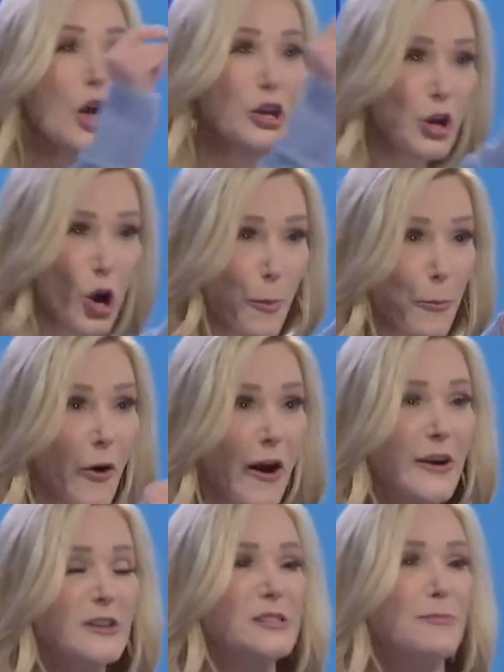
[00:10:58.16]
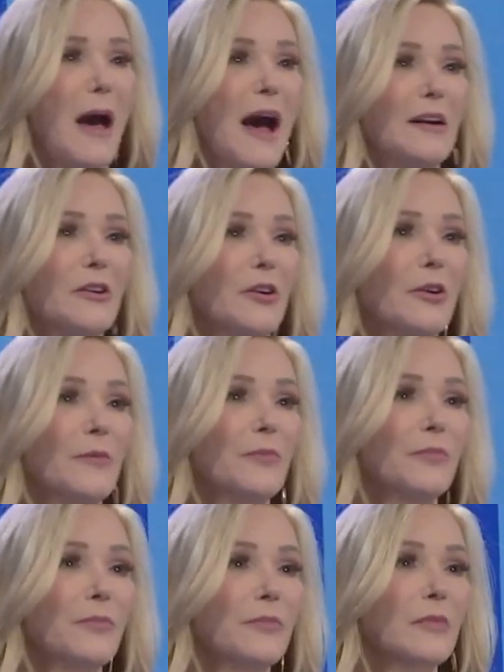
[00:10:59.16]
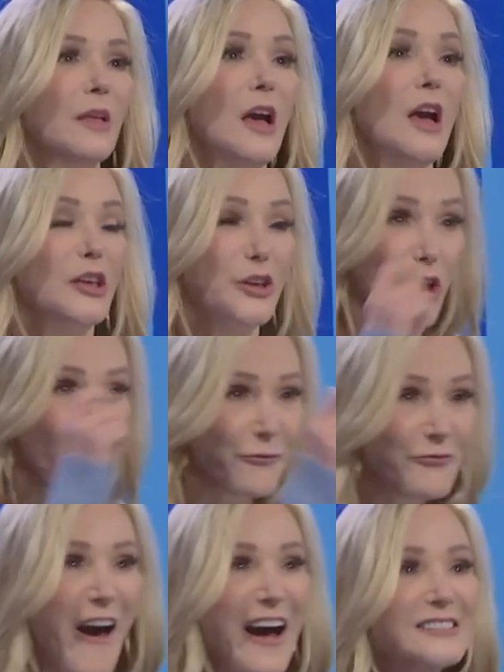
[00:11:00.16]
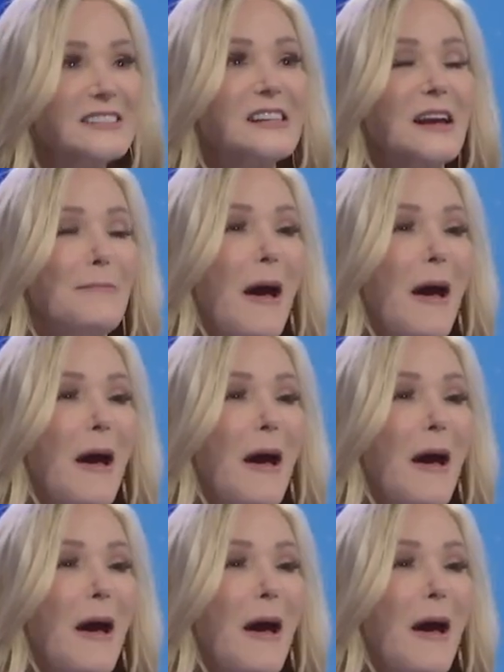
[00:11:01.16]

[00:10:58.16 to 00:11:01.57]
Your prayers matter. Your fasting